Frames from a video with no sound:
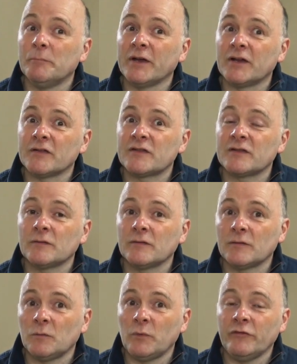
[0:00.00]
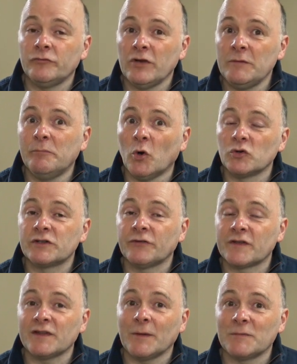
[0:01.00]
because we've rebooked
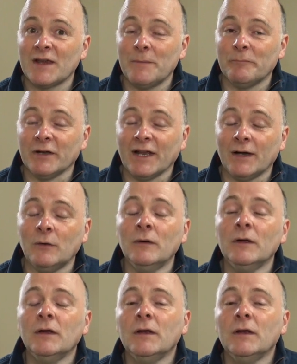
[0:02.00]
for September now.